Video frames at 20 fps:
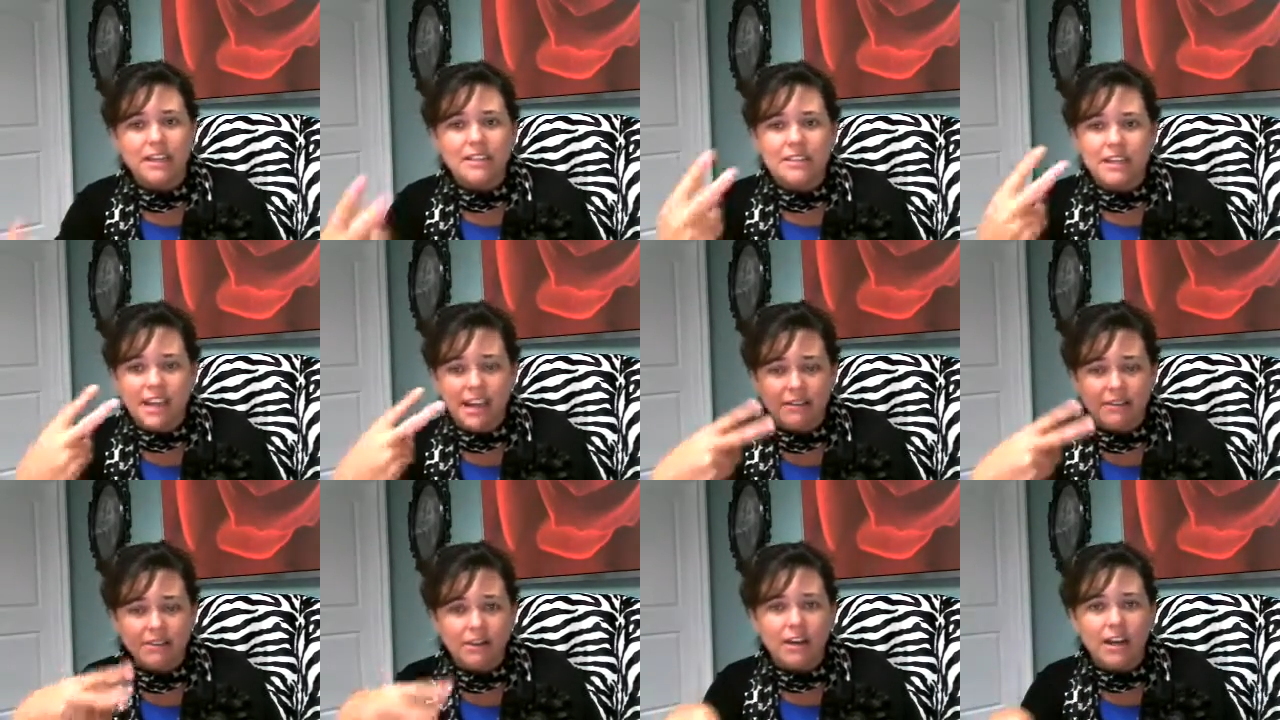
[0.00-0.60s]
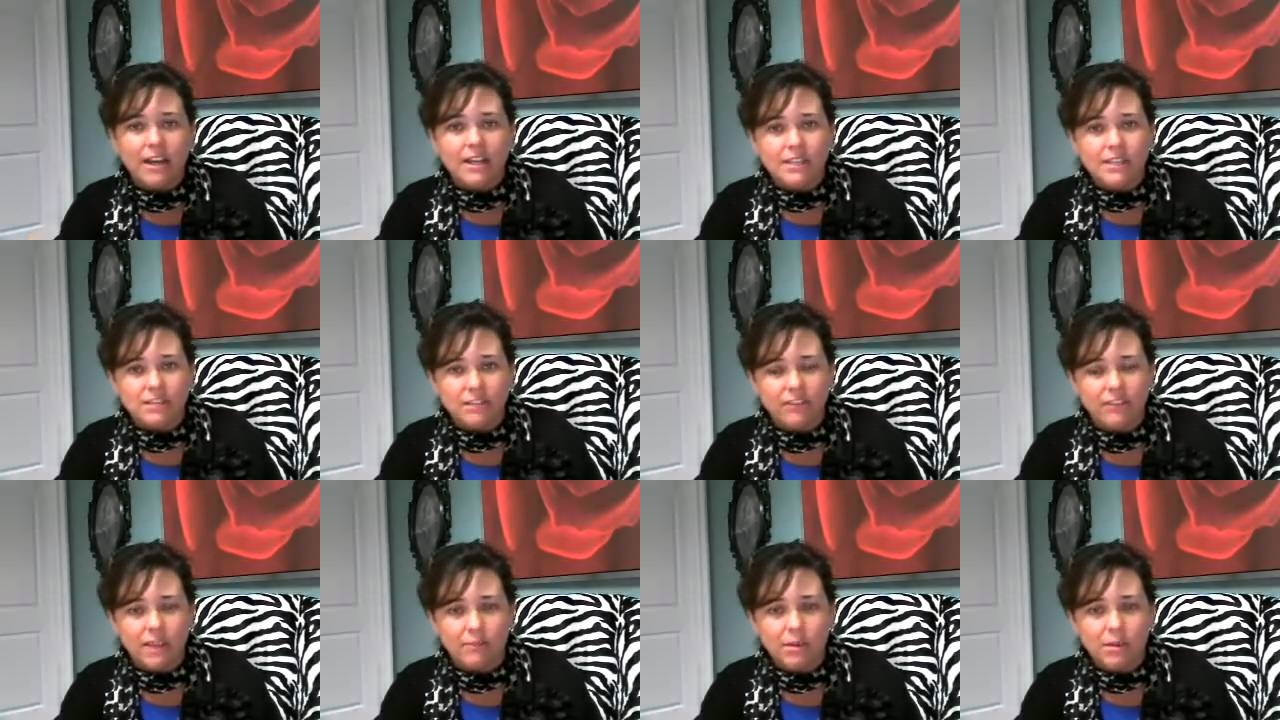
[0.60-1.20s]
to have their eyes
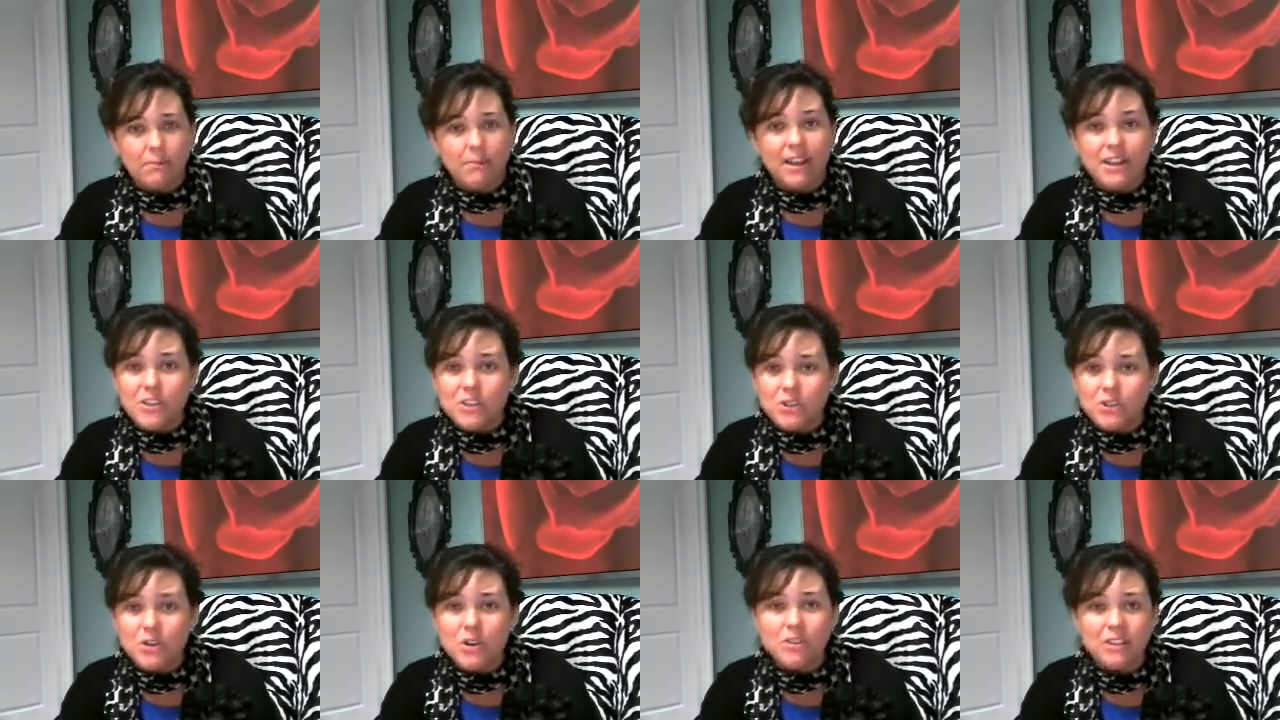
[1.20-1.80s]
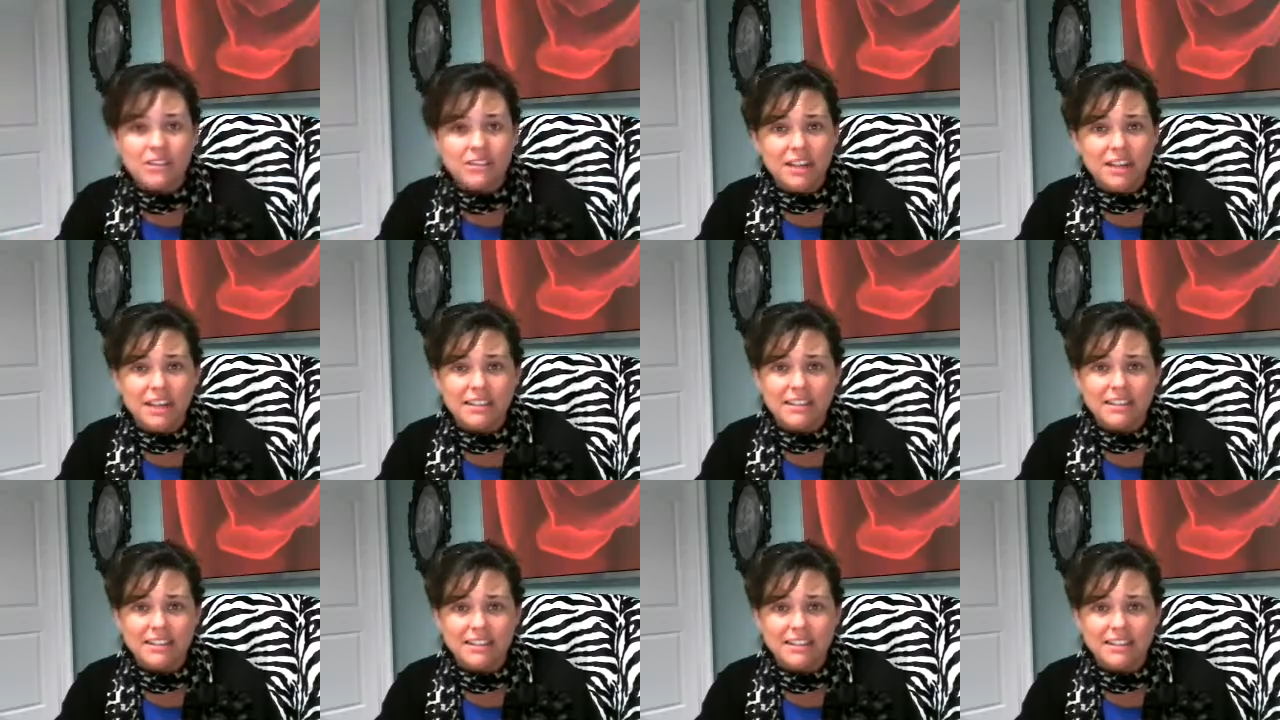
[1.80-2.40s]
on them and make sure that they
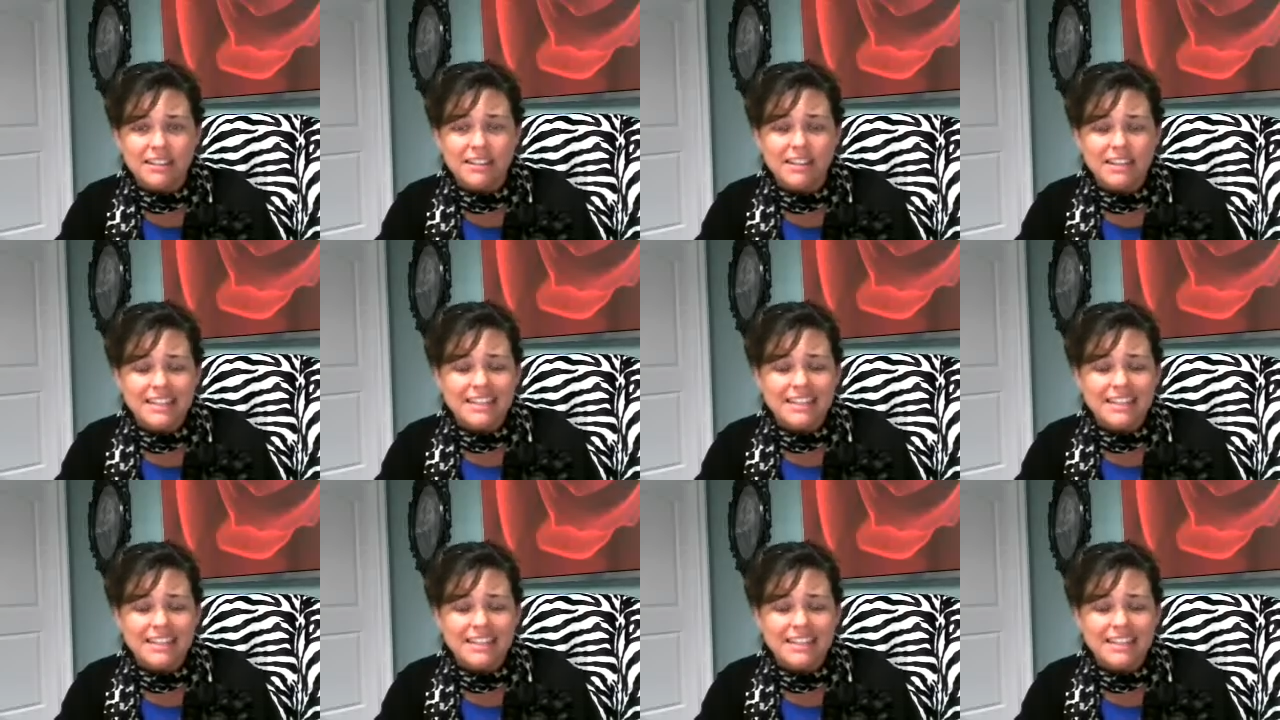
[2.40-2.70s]
didn't